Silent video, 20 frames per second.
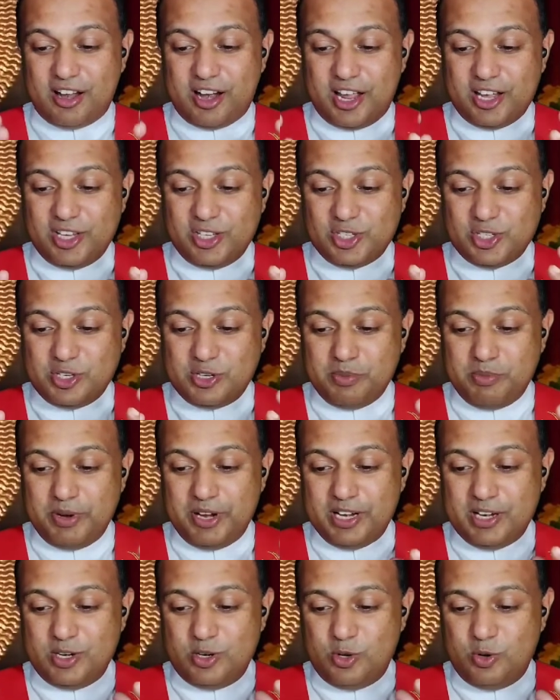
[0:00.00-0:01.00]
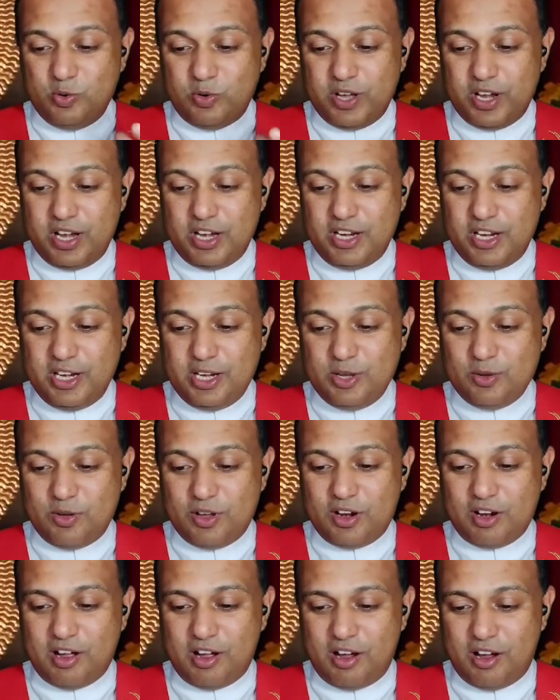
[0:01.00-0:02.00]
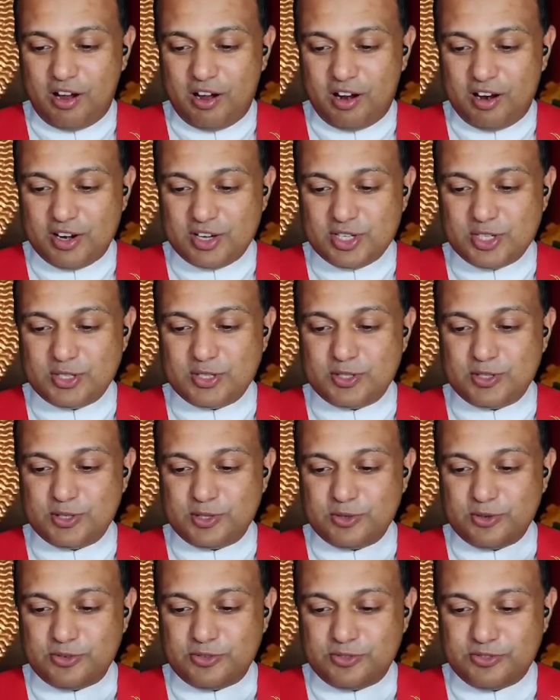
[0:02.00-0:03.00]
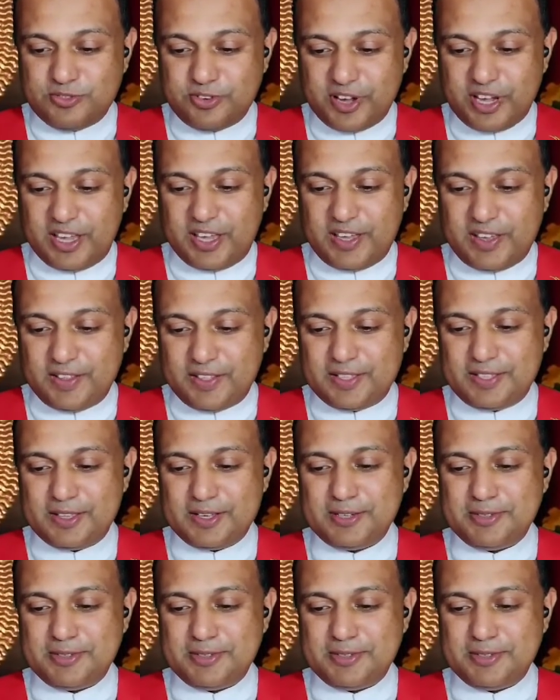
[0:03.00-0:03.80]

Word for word: Christ may dwell in your hearts through faith.